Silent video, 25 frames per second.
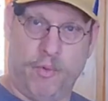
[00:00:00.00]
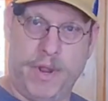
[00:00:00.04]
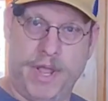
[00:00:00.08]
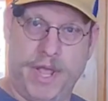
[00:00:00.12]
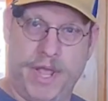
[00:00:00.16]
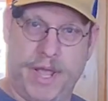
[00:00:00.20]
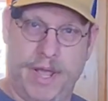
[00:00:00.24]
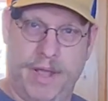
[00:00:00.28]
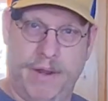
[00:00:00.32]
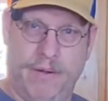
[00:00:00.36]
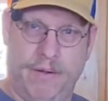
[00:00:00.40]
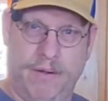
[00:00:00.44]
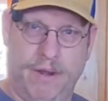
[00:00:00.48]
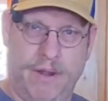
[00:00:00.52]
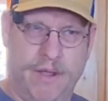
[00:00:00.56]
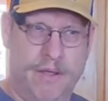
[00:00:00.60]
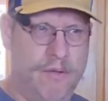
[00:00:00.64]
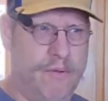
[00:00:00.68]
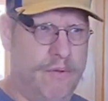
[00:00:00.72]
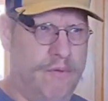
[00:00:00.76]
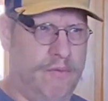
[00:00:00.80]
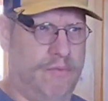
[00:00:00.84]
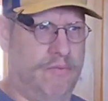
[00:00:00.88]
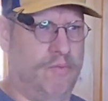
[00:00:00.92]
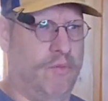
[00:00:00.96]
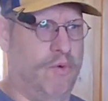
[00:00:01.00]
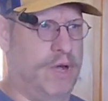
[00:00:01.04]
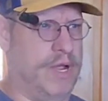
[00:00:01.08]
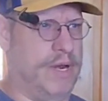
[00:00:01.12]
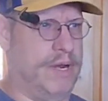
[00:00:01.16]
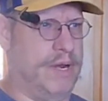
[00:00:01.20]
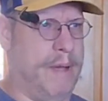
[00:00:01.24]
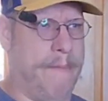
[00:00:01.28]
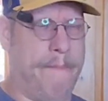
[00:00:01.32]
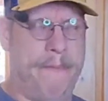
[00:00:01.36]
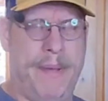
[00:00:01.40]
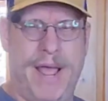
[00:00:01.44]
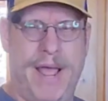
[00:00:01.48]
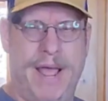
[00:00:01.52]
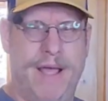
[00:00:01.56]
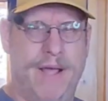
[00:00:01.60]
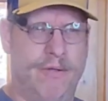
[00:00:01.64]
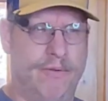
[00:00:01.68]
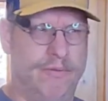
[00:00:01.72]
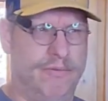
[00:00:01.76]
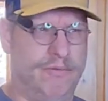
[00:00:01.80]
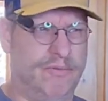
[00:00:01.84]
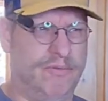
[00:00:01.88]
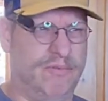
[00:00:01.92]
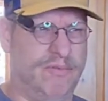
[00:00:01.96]
we had, what, a
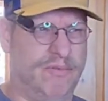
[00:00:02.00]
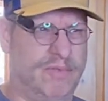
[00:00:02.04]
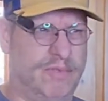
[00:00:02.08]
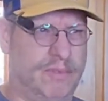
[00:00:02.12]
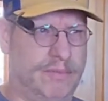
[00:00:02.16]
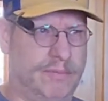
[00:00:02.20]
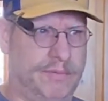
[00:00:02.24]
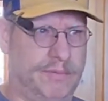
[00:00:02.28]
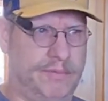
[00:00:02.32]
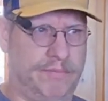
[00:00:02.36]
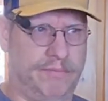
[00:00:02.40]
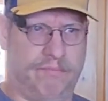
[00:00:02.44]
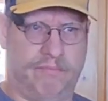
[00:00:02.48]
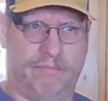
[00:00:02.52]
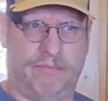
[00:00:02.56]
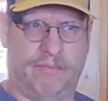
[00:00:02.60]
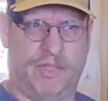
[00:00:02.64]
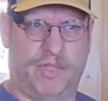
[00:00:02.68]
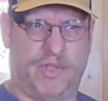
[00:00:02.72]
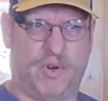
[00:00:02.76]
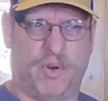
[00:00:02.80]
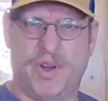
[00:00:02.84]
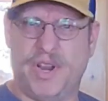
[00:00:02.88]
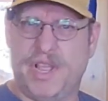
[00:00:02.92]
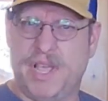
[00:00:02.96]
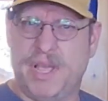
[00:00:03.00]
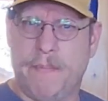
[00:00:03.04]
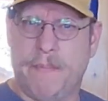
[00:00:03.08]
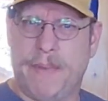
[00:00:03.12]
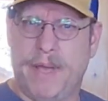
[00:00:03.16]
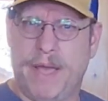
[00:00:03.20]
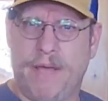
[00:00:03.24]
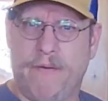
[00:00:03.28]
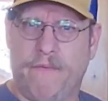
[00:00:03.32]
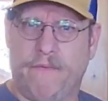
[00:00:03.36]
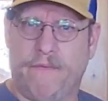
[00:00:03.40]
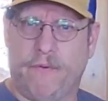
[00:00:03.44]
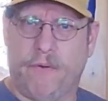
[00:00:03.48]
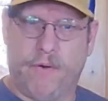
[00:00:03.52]
pound 3, pound